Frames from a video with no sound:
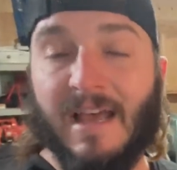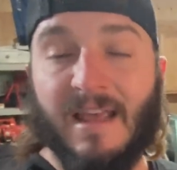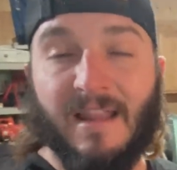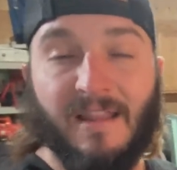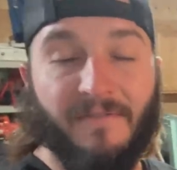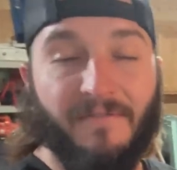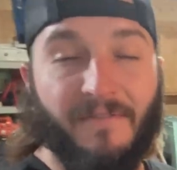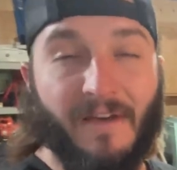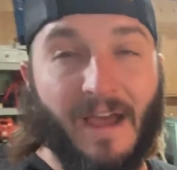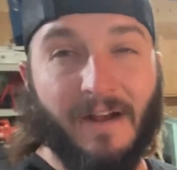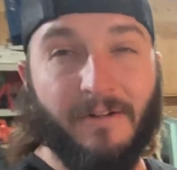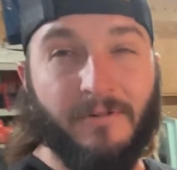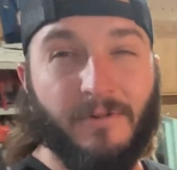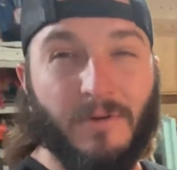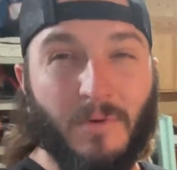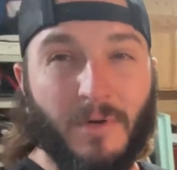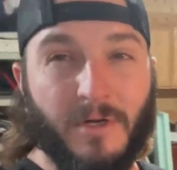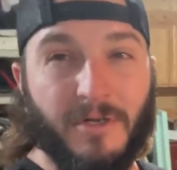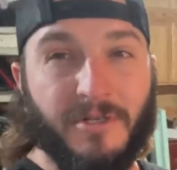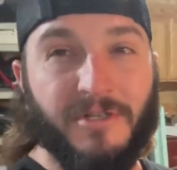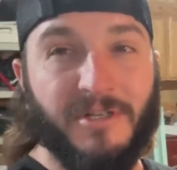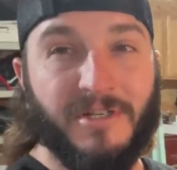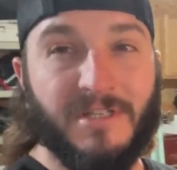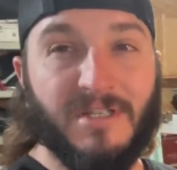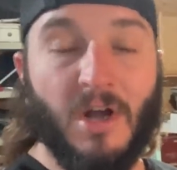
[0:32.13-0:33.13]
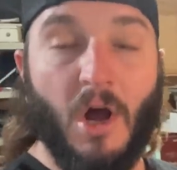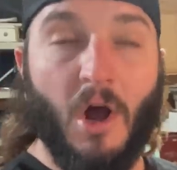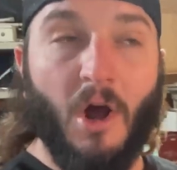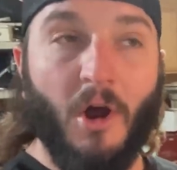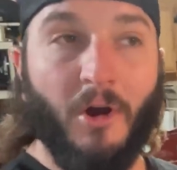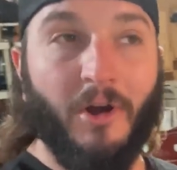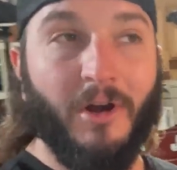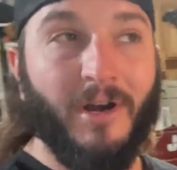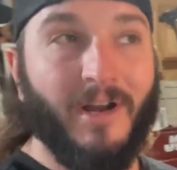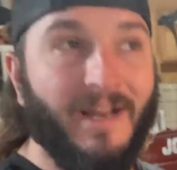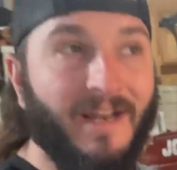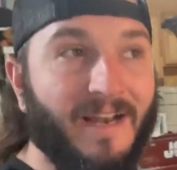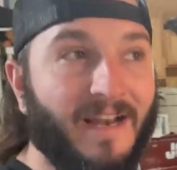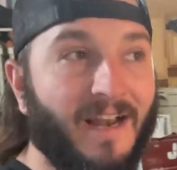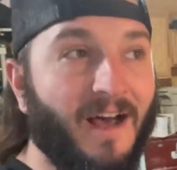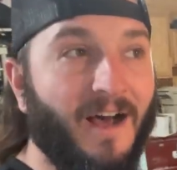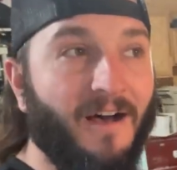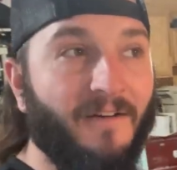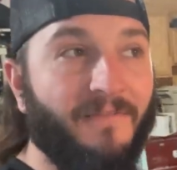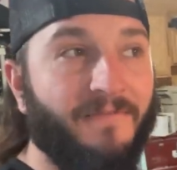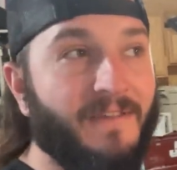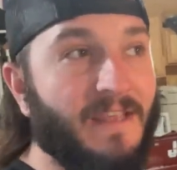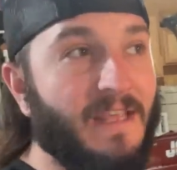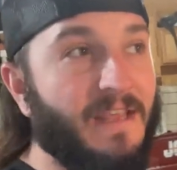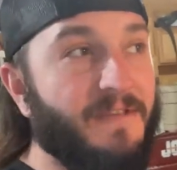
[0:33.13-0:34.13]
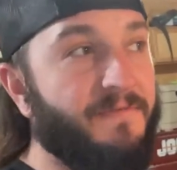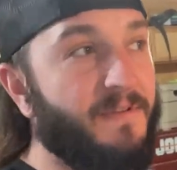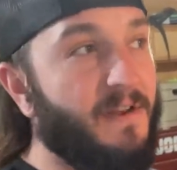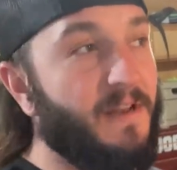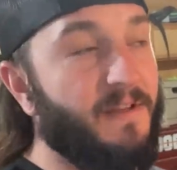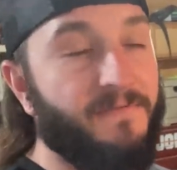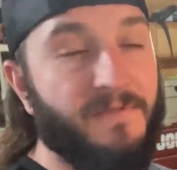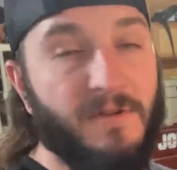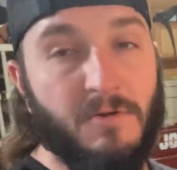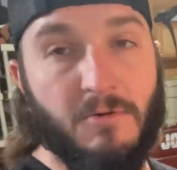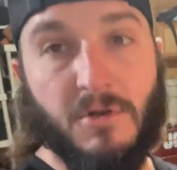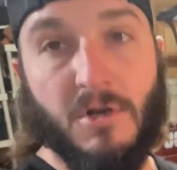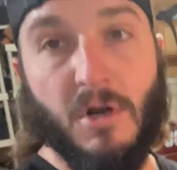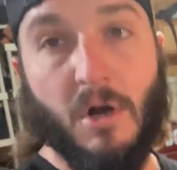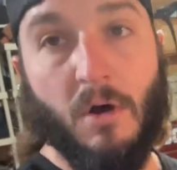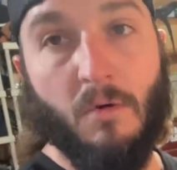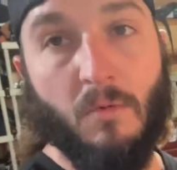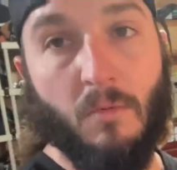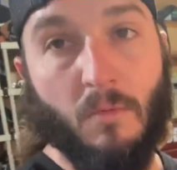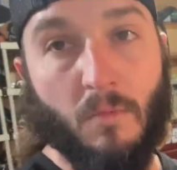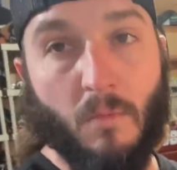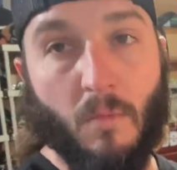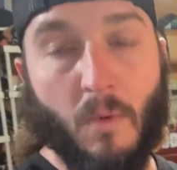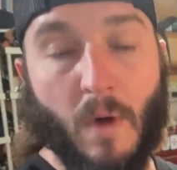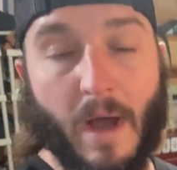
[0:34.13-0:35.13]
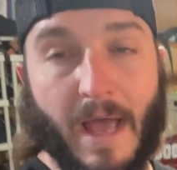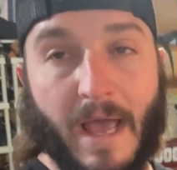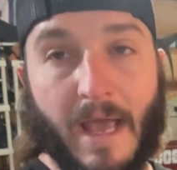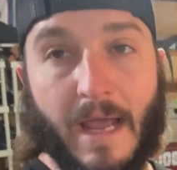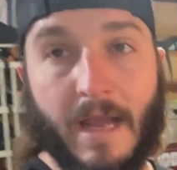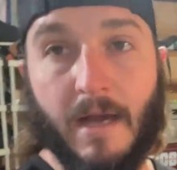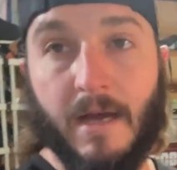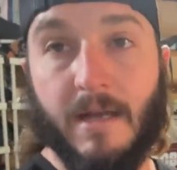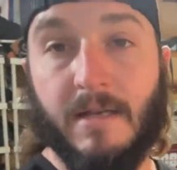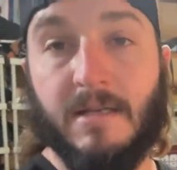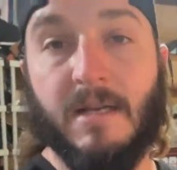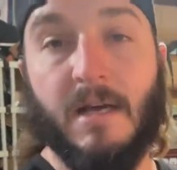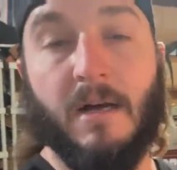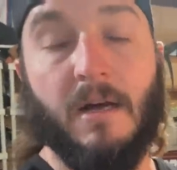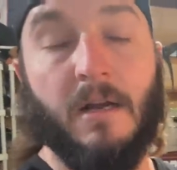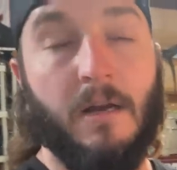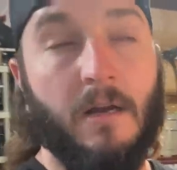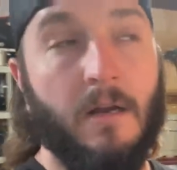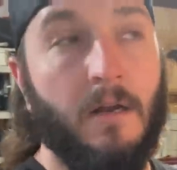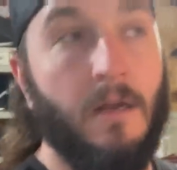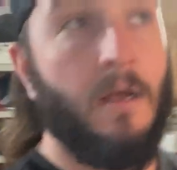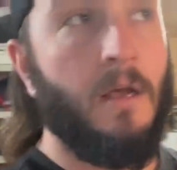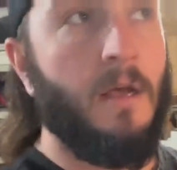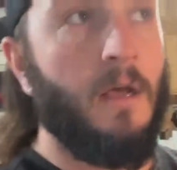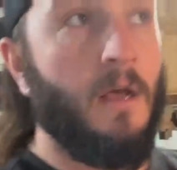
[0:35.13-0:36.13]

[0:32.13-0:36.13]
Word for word: The factory ones just aren't enough, even if you don't weigh a ton.